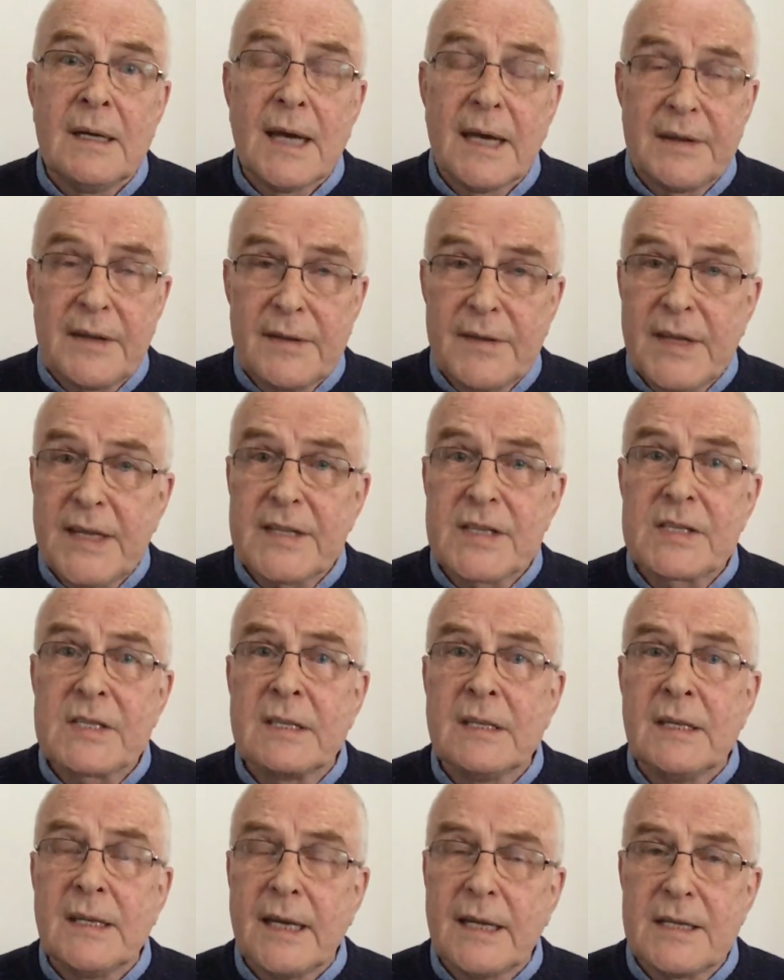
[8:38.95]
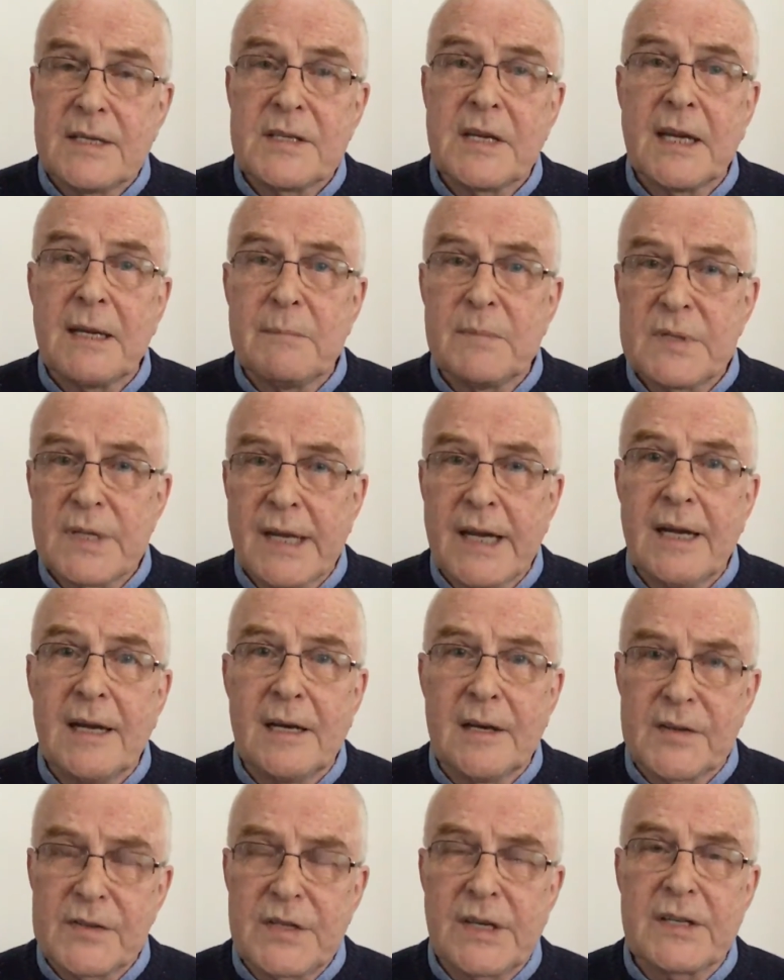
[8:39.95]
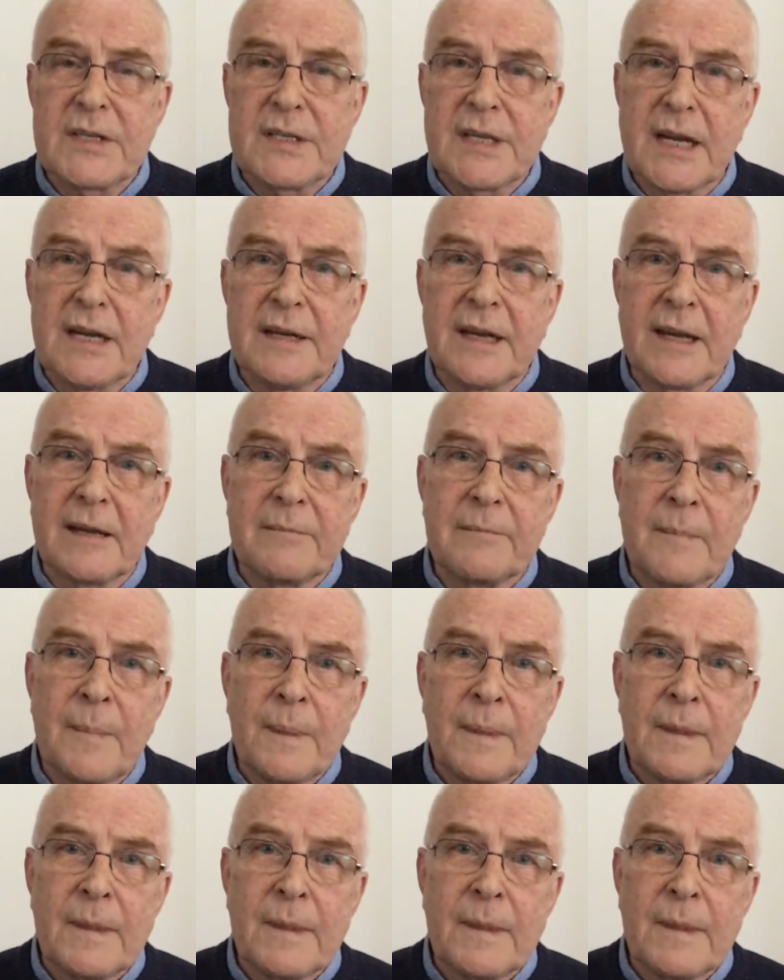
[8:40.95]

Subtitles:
And in this, it seems they are succeeding.